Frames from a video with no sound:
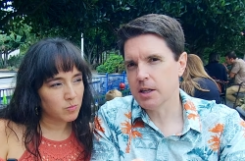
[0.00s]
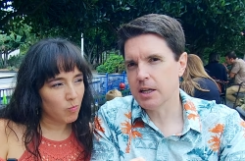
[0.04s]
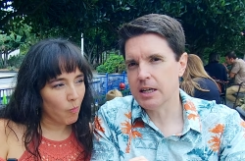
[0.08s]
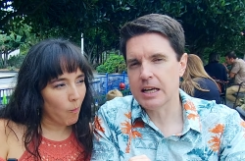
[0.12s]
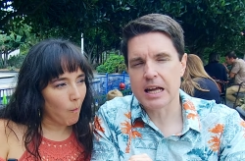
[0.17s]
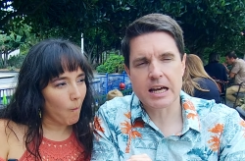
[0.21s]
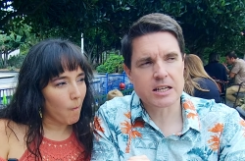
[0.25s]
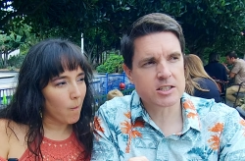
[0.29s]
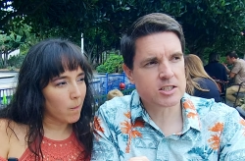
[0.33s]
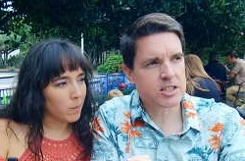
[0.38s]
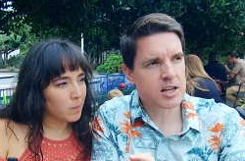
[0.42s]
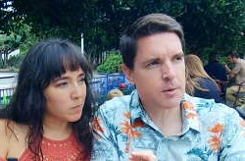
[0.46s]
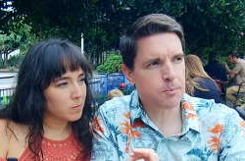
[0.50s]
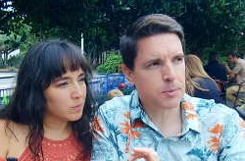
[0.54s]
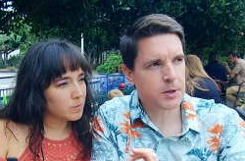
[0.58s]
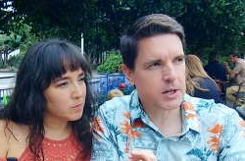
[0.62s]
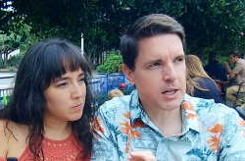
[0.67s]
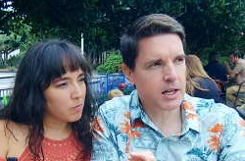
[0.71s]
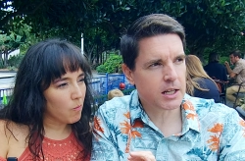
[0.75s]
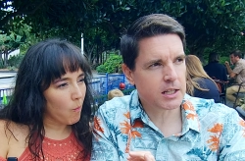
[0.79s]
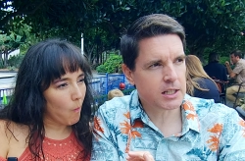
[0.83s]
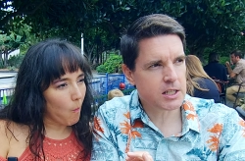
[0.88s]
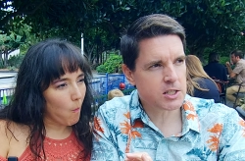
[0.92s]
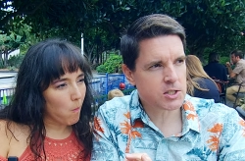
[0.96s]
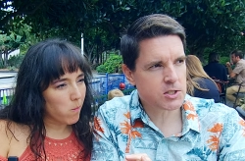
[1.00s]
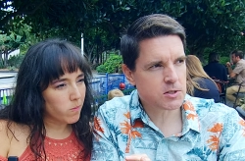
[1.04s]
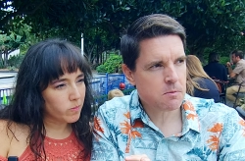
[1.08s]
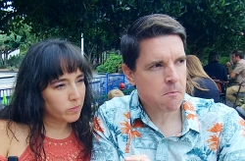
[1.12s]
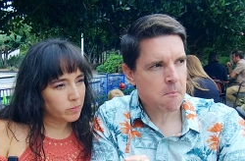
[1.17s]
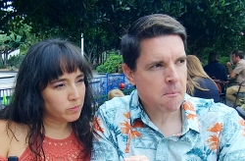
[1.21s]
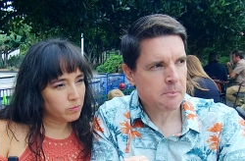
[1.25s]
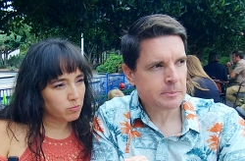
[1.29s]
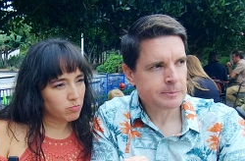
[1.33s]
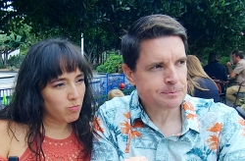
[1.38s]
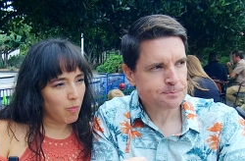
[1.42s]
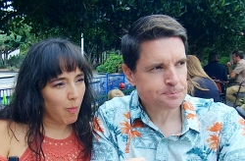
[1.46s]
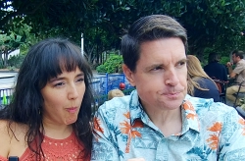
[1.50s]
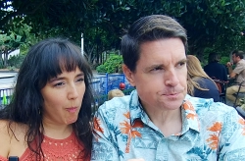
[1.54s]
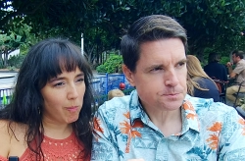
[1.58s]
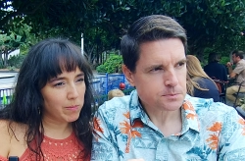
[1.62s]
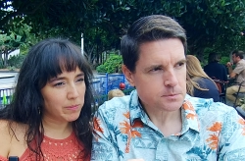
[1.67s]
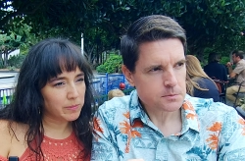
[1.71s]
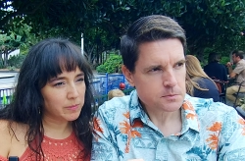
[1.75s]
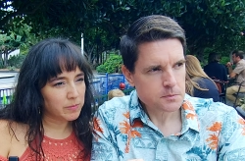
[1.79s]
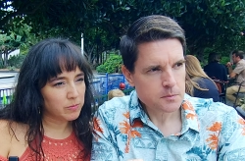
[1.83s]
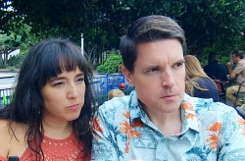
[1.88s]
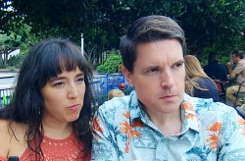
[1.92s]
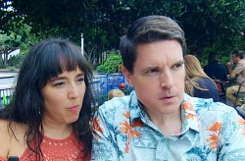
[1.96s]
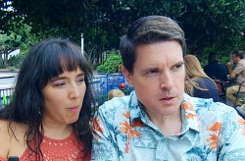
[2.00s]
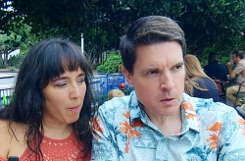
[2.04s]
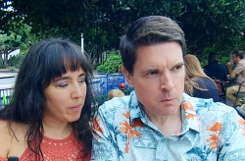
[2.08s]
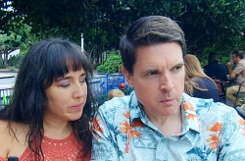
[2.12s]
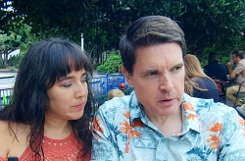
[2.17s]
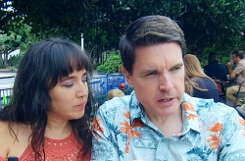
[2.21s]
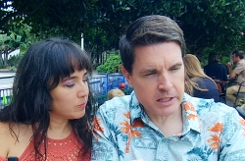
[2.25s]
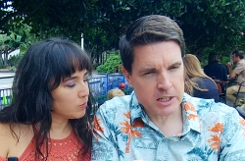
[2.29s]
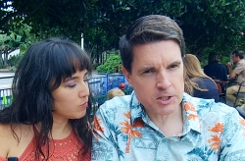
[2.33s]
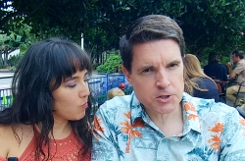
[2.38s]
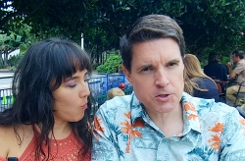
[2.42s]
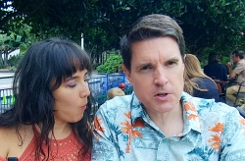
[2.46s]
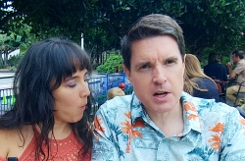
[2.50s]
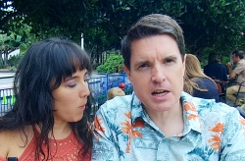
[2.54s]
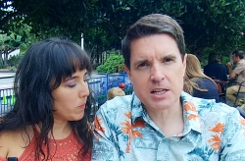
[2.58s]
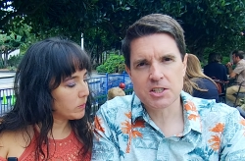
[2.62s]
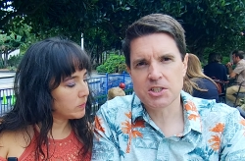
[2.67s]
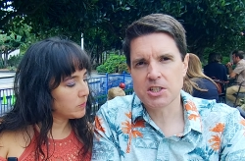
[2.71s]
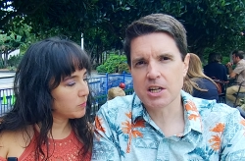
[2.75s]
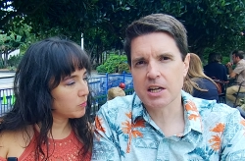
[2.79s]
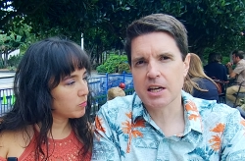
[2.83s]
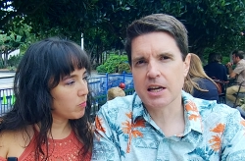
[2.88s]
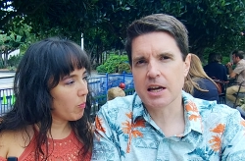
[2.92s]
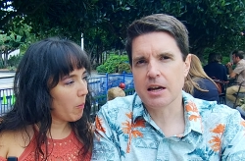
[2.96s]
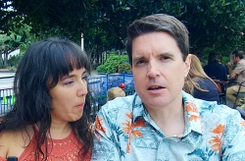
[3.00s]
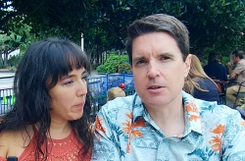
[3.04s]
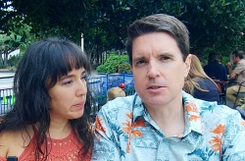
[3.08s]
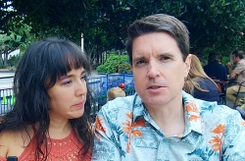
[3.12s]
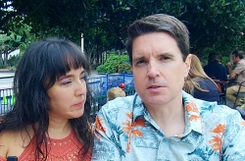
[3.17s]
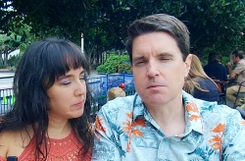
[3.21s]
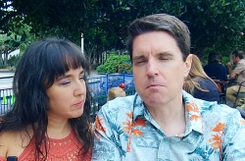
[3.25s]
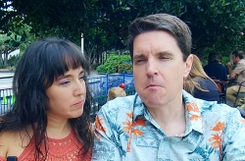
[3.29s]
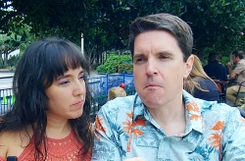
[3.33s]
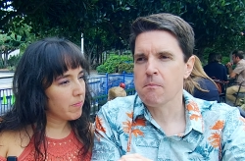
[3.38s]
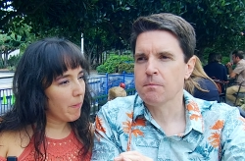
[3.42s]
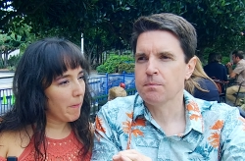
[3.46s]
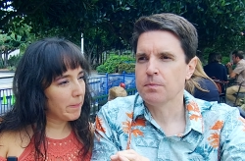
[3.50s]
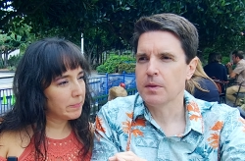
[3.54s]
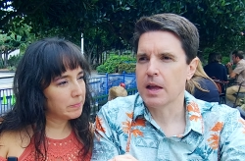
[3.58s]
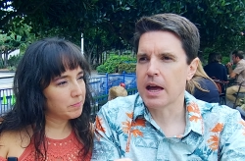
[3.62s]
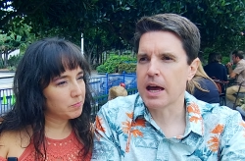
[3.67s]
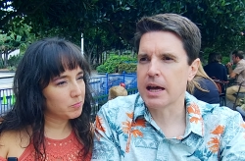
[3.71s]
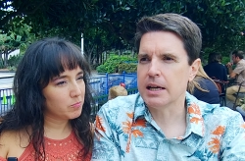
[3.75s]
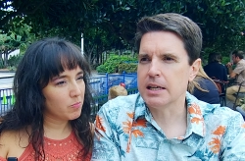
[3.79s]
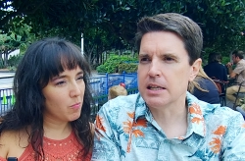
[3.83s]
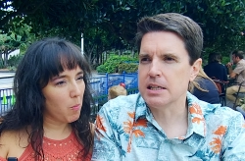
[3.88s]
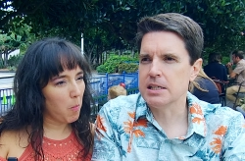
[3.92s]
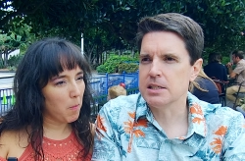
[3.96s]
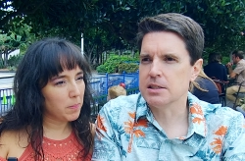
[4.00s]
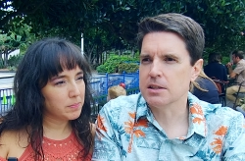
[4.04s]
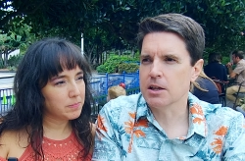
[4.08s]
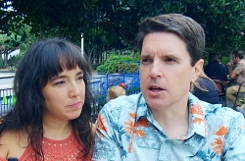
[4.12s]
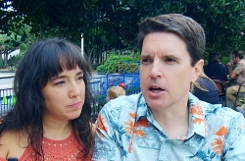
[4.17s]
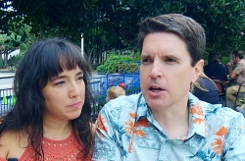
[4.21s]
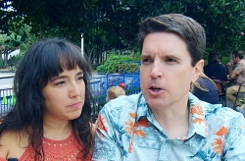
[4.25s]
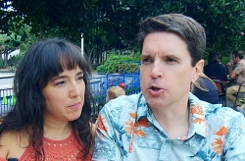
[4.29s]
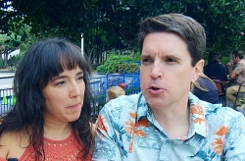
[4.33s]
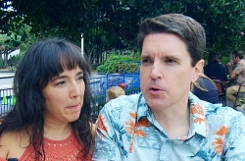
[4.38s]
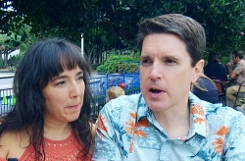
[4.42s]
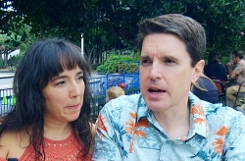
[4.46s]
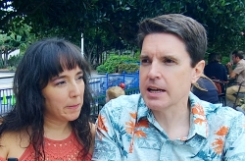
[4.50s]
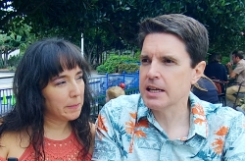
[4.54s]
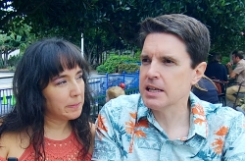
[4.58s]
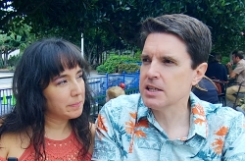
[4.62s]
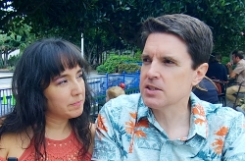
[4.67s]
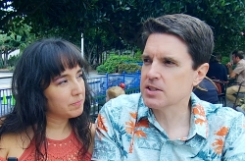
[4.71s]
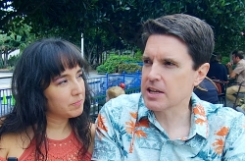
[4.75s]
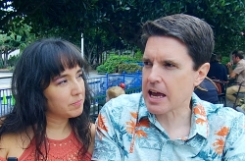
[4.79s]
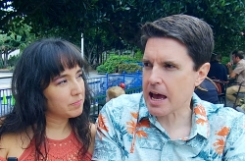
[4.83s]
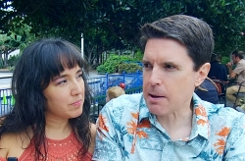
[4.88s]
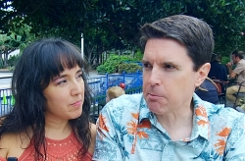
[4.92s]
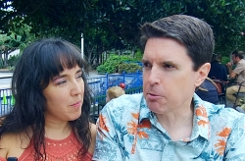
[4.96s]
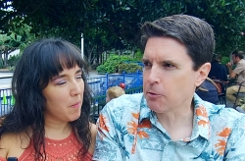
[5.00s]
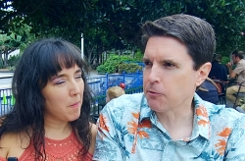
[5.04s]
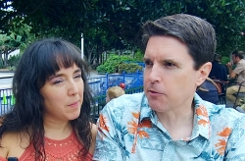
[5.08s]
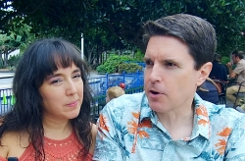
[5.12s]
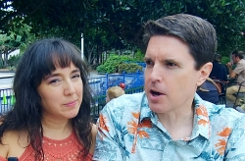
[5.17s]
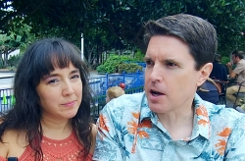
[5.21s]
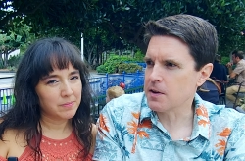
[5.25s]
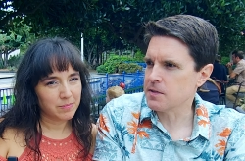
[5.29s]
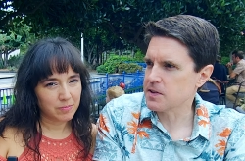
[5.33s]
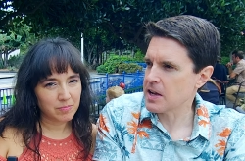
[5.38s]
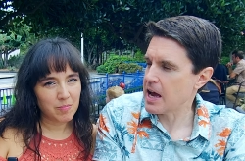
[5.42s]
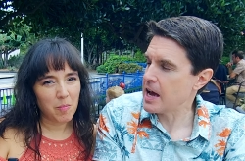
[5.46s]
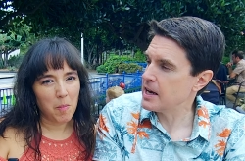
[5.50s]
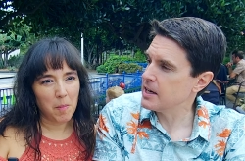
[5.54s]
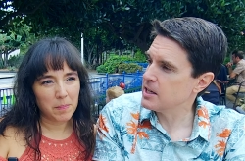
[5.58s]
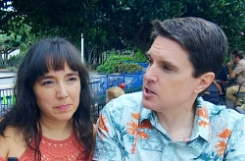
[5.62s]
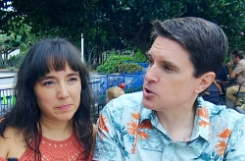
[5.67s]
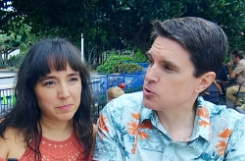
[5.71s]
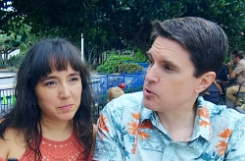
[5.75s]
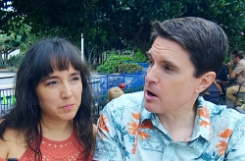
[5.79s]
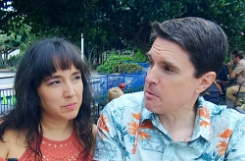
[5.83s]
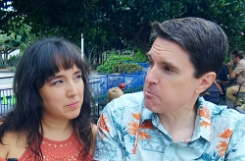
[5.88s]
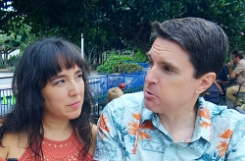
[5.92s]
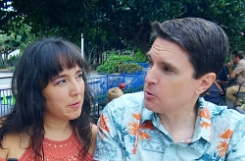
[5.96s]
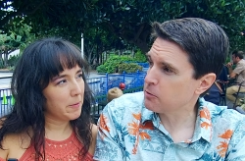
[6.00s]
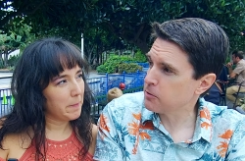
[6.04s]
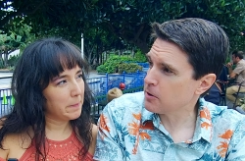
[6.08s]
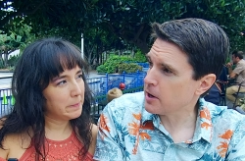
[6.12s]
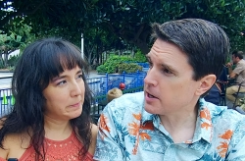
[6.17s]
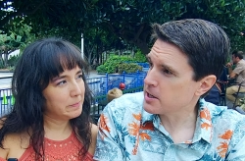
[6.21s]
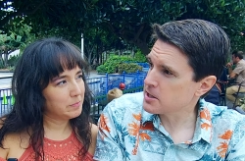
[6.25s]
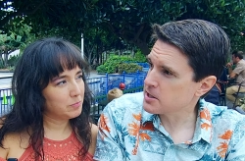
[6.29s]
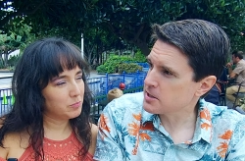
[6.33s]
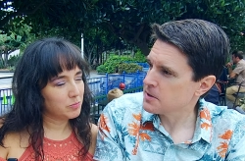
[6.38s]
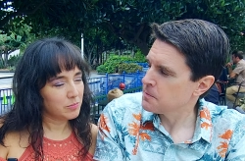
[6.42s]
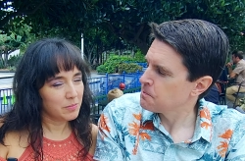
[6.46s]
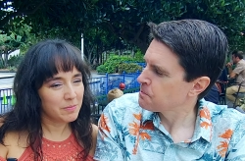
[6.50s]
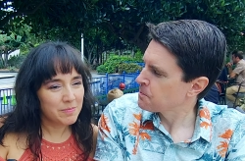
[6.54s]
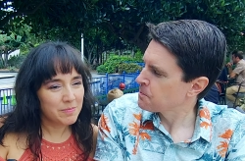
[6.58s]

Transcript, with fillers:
Speaker 1: the next up on our list, we're going to try and check out Annie uh, Granny's apple fries. Annie's grapple fries.